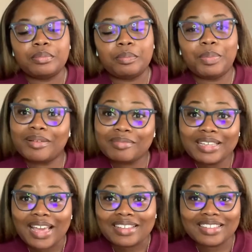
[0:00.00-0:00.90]
But
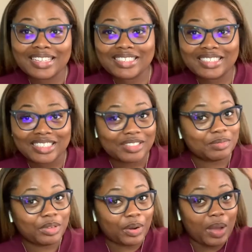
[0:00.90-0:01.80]
yeah, that's just,
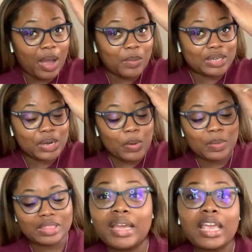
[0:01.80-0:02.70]
you know, how I want to open
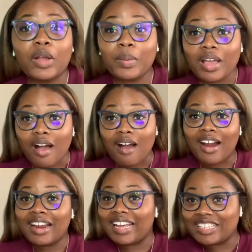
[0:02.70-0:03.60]
this. Here we
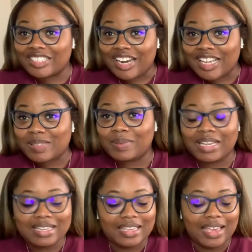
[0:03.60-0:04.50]
are, it's Jazmine
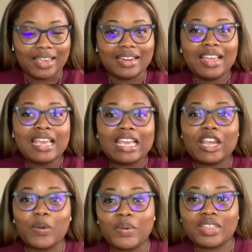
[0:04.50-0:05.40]
again, here
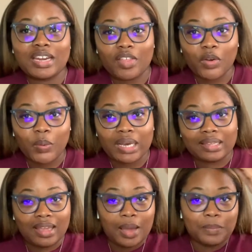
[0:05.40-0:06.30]
with another quick
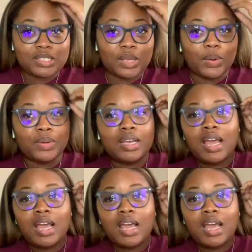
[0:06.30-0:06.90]
lit episode.